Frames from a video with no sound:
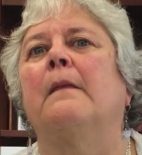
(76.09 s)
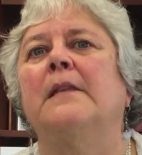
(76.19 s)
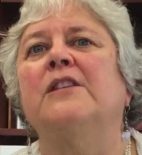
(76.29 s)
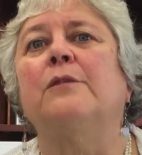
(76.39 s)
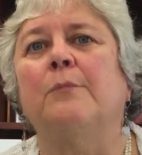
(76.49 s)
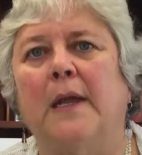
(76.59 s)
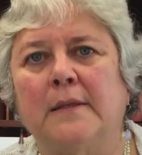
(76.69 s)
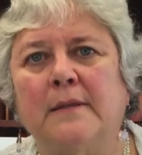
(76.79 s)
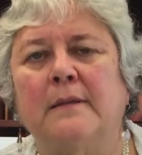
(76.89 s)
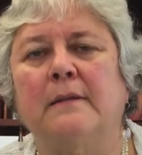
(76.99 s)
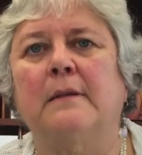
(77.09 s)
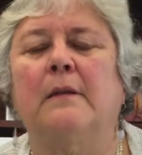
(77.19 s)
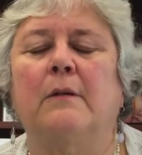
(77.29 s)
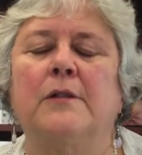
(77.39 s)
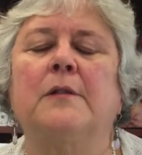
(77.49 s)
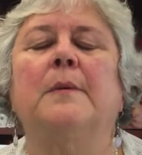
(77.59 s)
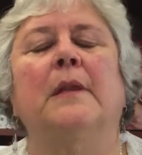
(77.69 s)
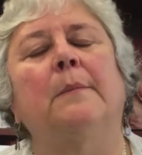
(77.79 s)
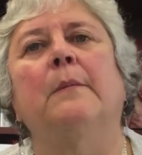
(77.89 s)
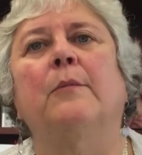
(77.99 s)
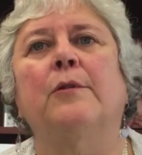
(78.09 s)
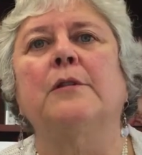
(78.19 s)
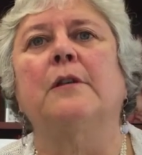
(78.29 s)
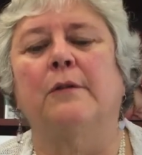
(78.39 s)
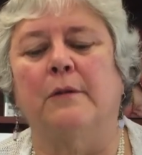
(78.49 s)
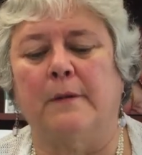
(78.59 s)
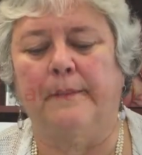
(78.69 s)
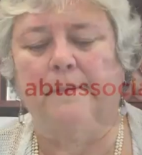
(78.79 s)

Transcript: these threats and ultimately be more secure.